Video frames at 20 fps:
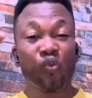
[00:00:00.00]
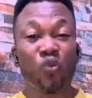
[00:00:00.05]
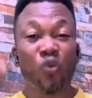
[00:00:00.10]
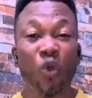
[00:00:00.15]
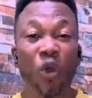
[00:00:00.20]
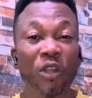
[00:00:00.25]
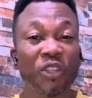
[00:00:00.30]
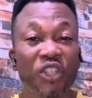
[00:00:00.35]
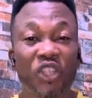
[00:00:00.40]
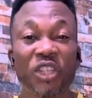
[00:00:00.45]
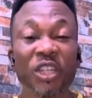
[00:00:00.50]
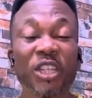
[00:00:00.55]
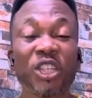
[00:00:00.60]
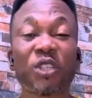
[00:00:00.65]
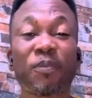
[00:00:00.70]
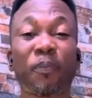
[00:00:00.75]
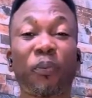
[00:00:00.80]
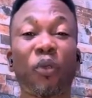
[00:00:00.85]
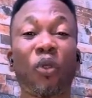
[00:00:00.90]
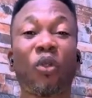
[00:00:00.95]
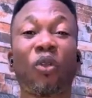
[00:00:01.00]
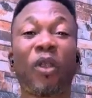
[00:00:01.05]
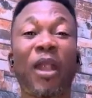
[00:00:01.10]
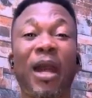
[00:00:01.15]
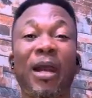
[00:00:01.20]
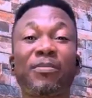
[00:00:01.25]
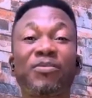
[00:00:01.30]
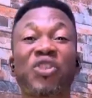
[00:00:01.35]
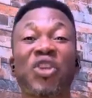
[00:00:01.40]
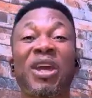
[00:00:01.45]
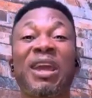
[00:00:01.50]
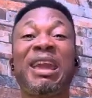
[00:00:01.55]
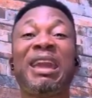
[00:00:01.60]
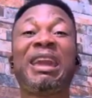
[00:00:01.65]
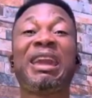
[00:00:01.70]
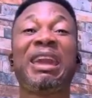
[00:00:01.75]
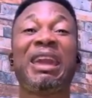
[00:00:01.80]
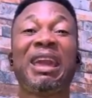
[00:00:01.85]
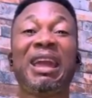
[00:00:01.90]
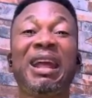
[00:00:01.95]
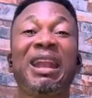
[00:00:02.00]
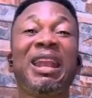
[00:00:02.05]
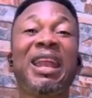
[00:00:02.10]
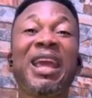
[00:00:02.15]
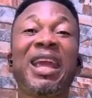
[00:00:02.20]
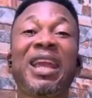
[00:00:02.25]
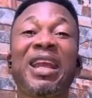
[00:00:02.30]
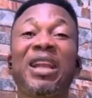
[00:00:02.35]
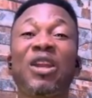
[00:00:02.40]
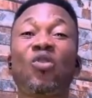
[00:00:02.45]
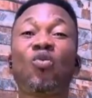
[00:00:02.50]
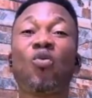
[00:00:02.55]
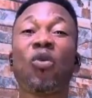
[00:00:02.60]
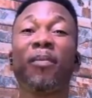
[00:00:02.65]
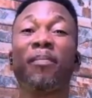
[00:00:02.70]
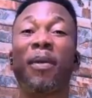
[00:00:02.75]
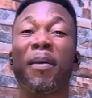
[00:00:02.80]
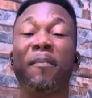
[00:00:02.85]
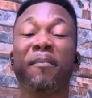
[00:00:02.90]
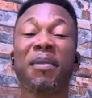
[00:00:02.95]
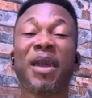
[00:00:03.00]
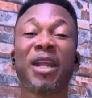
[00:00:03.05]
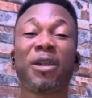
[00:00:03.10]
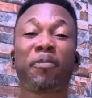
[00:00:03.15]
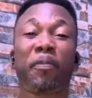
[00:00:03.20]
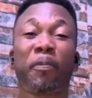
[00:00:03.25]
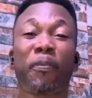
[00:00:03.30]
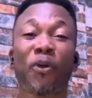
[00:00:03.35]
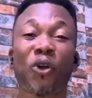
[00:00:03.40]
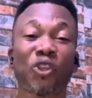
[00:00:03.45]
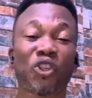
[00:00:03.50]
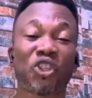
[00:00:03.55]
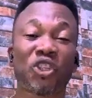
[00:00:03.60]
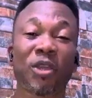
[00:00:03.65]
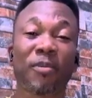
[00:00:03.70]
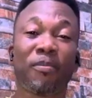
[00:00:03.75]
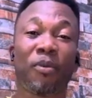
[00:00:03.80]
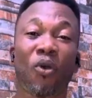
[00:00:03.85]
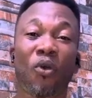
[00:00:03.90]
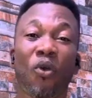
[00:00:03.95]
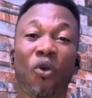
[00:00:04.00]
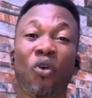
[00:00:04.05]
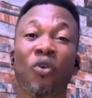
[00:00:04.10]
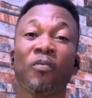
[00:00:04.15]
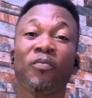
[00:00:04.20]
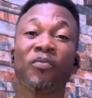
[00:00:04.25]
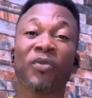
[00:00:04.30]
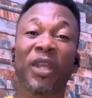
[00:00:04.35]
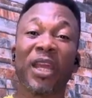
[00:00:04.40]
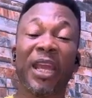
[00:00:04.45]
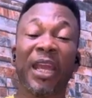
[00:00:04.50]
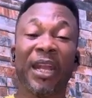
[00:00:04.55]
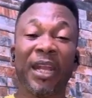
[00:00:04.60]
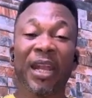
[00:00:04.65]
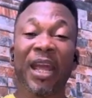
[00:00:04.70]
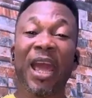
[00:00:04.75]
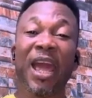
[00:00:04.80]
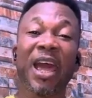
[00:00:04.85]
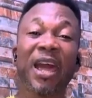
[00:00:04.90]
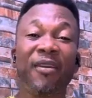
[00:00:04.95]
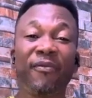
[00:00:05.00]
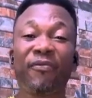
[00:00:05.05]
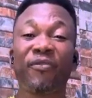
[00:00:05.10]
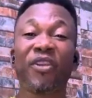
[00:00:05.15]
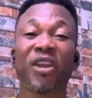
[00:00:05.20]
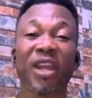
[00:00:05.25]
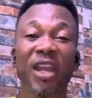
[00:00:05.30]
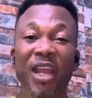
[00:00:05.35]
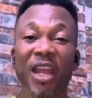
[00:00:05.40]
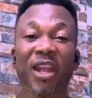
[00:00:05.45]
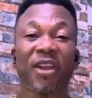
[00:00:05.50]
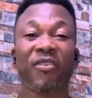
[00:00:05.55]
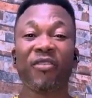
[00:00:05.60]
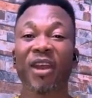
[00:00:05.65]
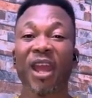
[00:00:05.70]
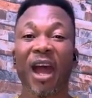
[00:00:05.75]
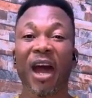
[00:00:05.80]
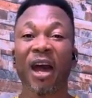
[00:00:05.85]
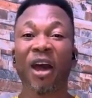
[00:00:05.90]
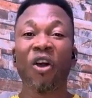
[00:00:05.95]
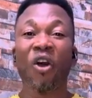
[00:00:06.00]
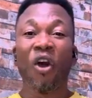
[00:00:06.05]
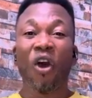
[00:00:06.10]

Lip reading: watch these programs, healing will be made possible in every area